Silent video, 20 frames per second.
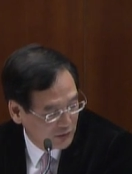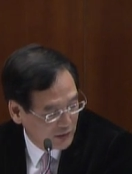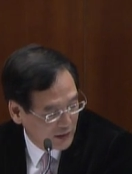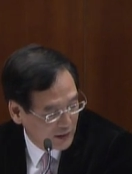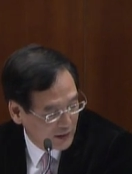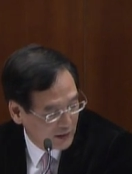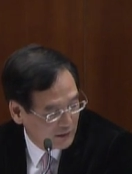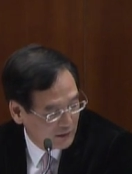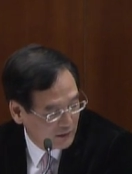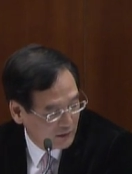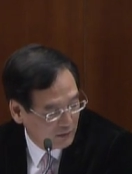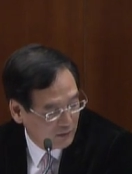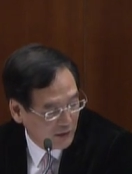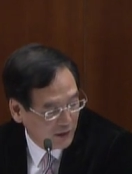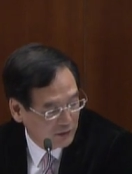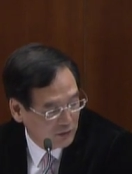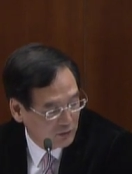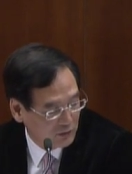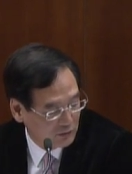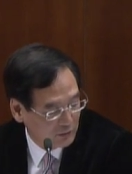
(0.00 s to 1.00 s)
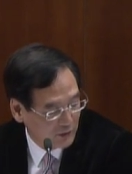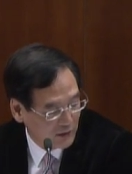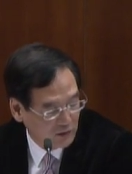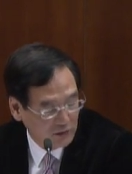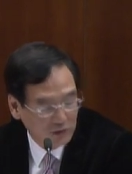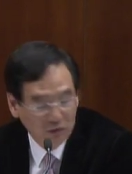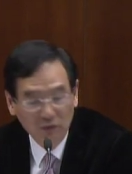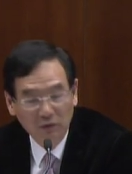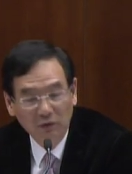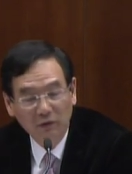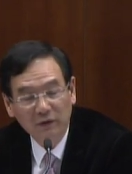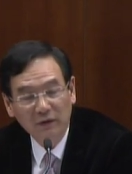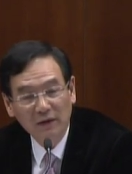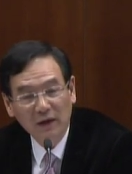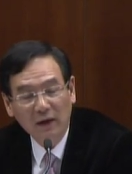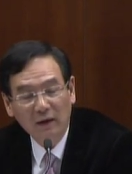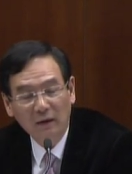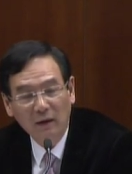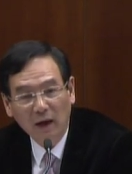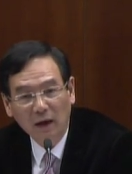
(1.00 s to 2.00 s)
I also hope that you
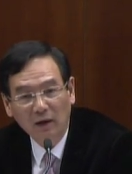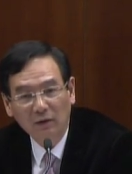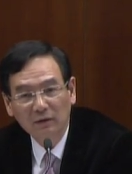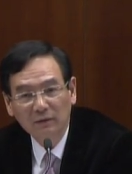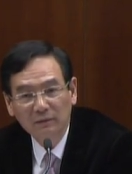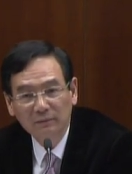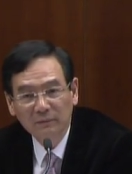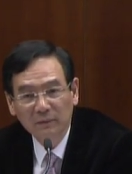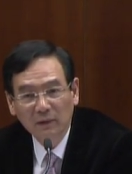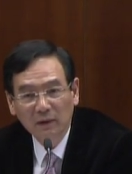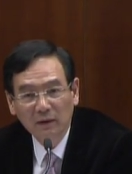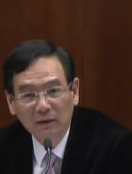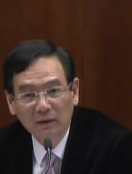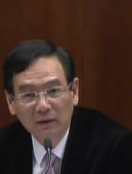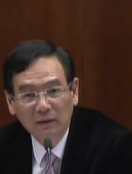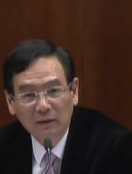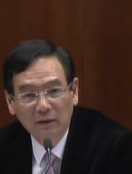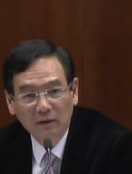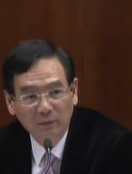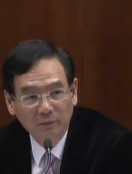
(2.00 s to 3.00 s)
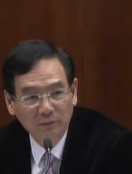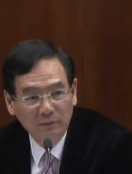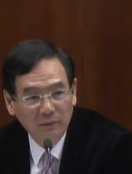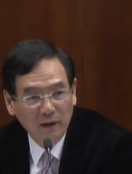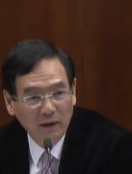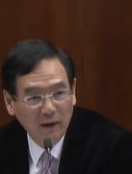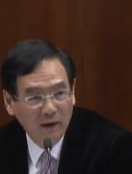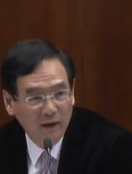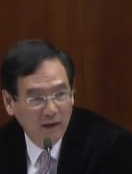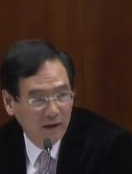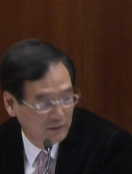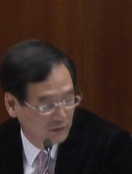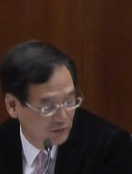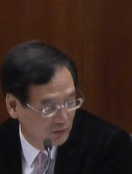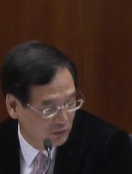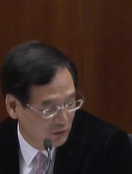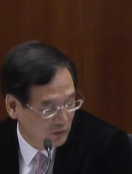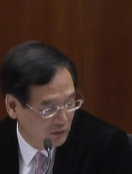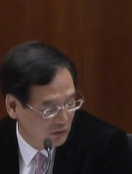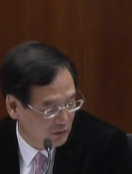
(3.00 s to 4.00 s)
can give us a written reply
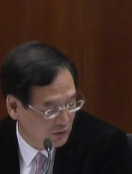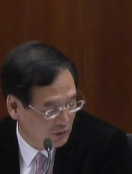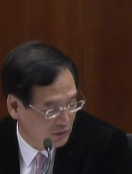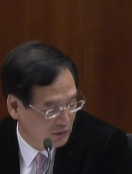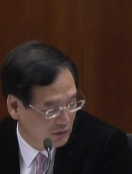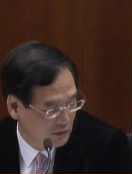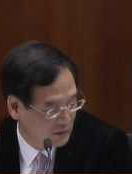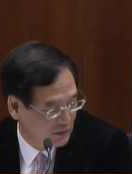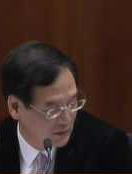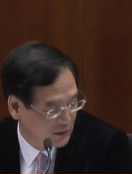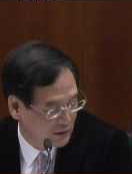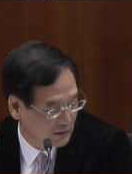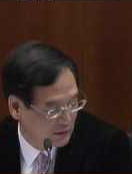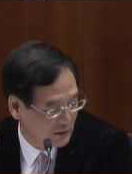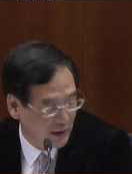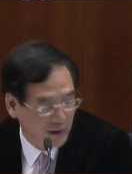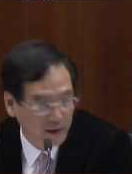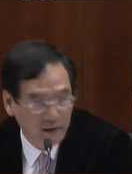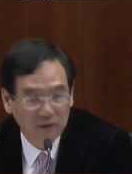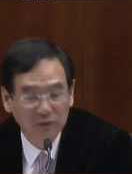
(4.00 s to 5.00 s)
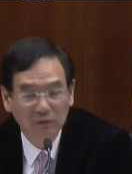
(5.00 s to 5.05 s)
as soon as possible.